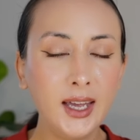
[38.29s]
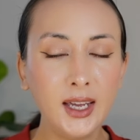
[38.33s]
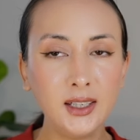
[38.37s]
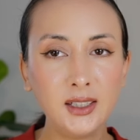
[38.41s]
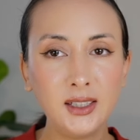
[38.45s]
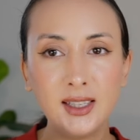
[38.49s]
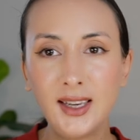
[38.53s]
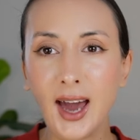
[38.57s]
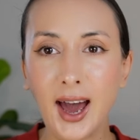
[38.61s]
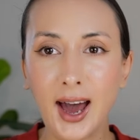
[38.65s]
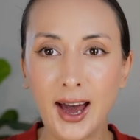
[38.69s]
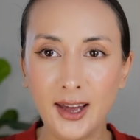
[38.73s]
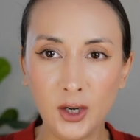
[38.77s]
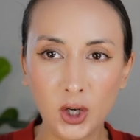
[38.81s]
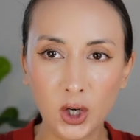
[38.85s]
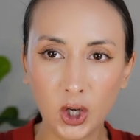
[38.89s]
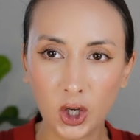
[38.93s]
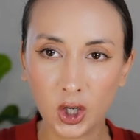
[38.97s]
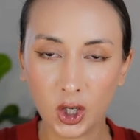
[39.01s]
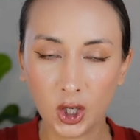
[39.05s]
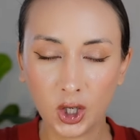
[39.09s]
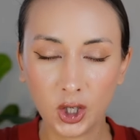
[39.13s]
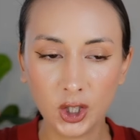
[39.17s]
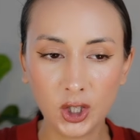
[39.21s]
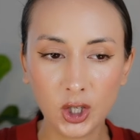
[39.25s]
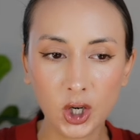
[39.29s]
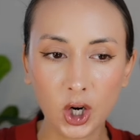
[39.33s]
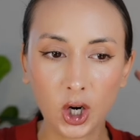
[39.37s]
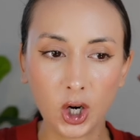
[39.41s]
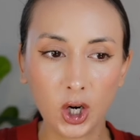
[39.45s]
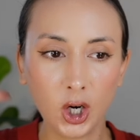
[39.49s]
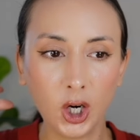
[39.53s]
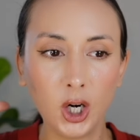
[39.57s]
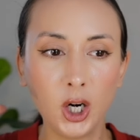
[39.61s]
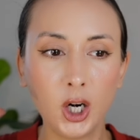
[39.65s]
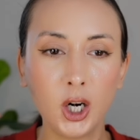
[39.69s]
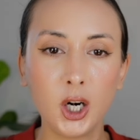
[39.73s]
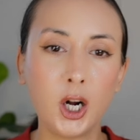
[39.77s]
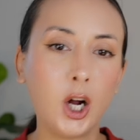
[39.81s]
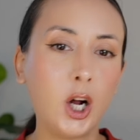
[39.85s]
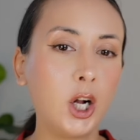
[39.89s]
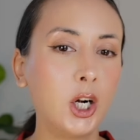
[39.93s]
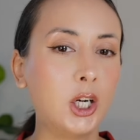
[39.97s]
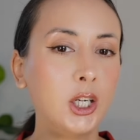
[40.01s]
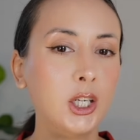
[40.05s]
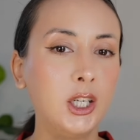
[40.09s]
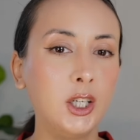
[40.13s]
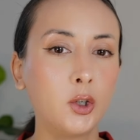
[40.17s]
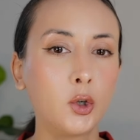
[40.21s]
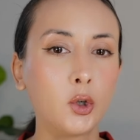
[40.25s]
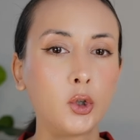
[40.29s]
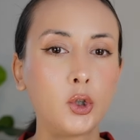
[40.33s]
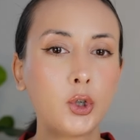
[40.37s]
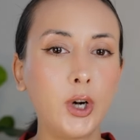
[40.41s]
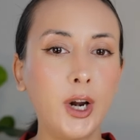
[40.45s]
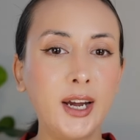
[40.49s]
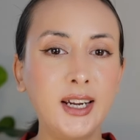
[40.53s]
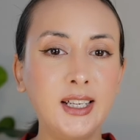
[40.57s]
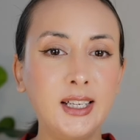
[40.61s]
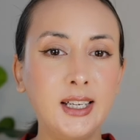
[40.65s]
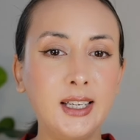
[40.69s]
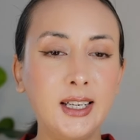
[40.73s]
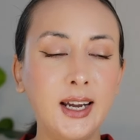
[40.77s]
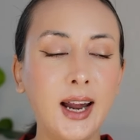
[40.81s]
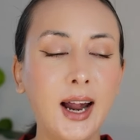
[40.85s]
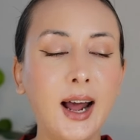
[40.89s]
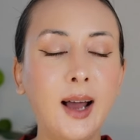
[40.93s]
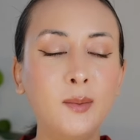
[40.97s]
and KANON, our little trainee.